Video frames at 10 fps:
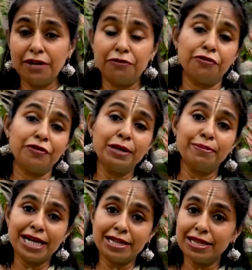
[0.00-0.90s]
If you feel
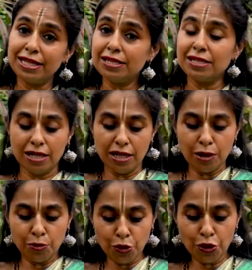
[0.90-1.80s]
breathless
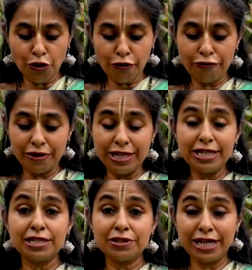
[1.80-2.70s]
more often,
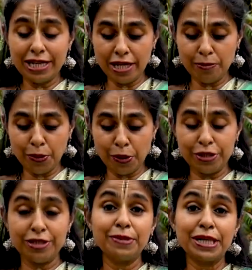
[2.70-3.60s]
it's really
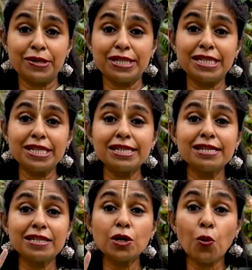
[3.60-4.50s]
important, because this
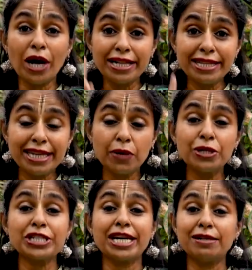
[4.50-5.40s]
is the one thing
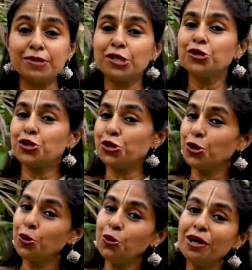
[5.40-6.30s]
which helps you to
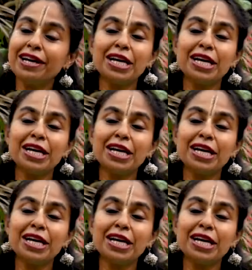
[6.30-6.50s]
know